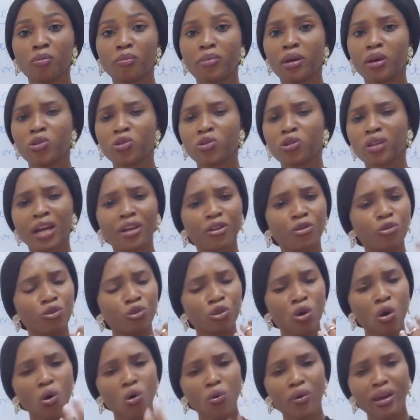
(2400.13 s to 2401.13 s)
bell so that you
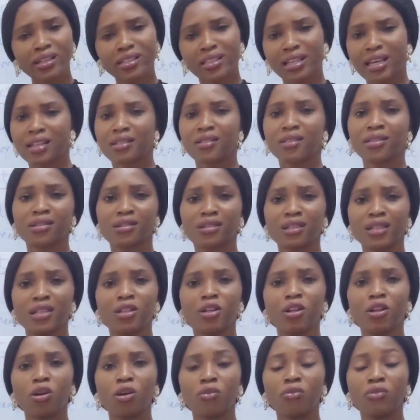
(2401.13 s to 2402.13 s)
would always get to see the
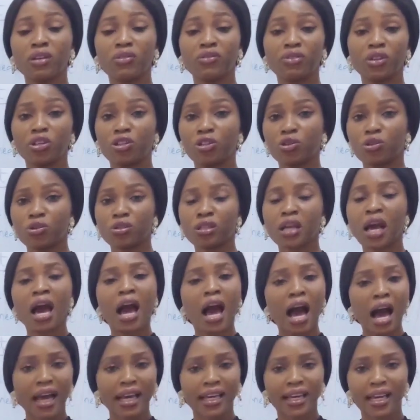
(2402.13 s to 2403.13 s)
lovely videos
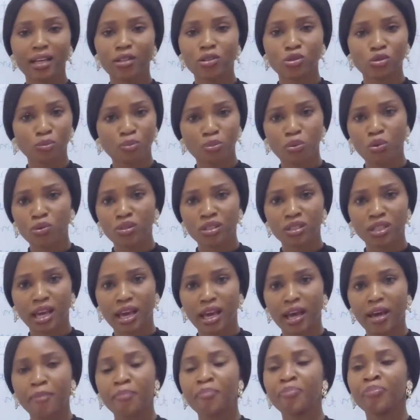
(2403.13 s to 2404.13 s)
I get to post
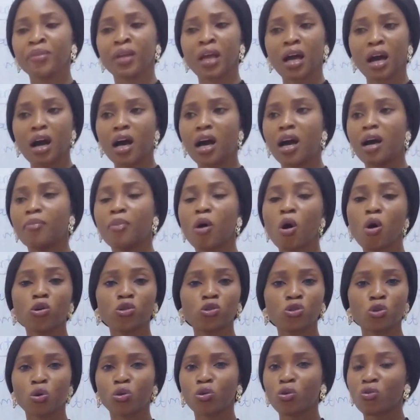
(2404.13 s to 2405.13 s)
here.
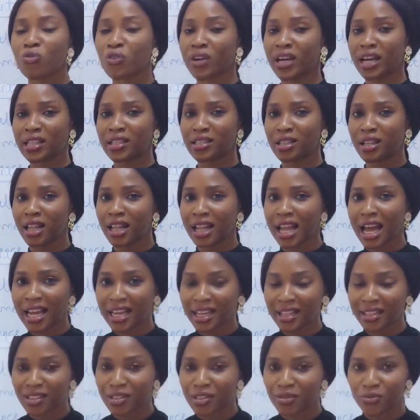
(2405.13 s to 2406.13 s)
Also, don't forget to
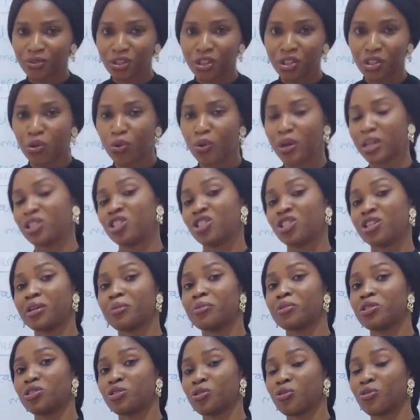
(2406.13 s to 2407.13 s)
like this video and share
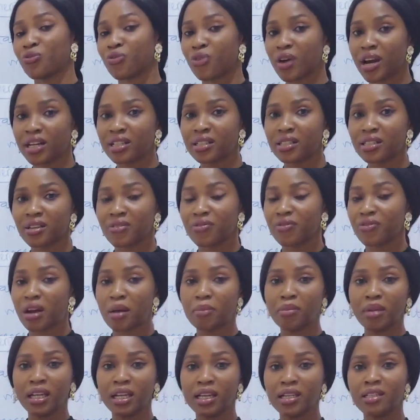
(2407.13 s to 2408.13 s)
with your friends and
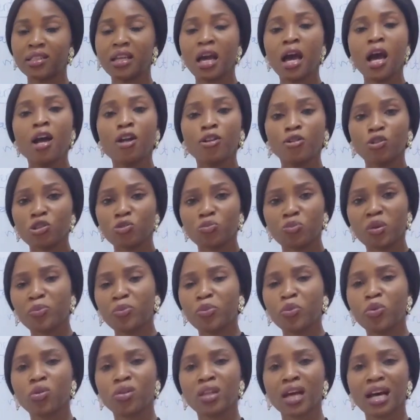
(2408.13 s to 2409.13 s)
families, those
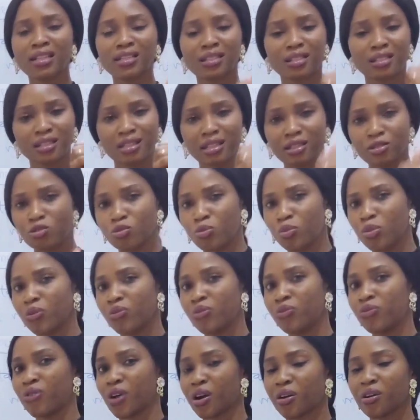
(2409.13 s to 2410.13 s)
people that this will be
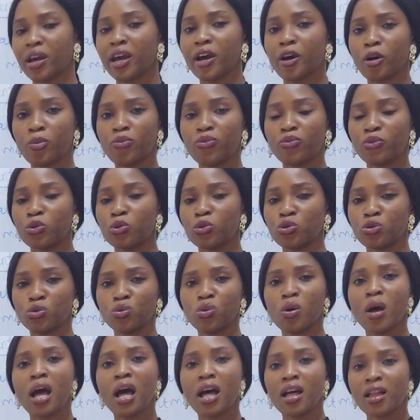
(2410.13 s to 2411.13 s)
very helpful
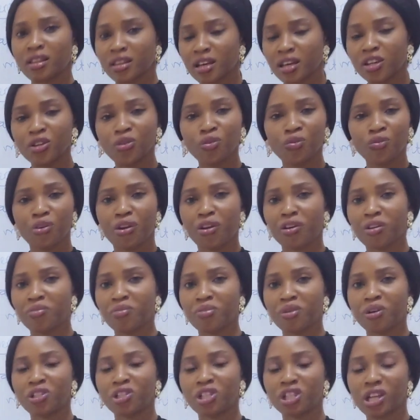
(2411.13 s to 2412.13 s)
to. Thank you very
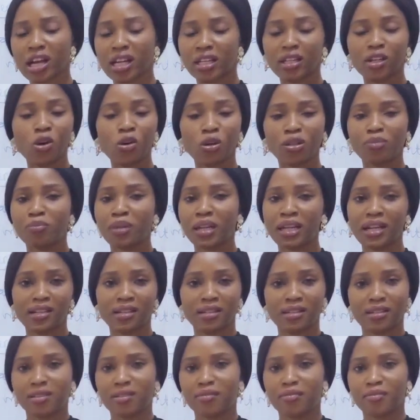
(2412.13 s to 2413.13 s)
much, and God
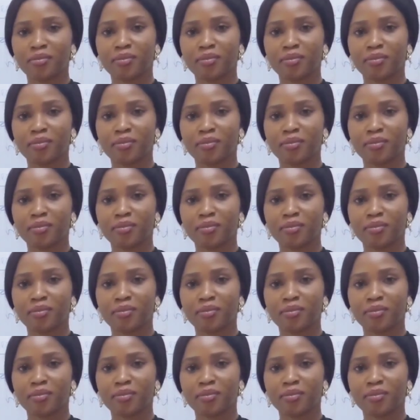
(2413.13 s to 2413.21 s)
bless.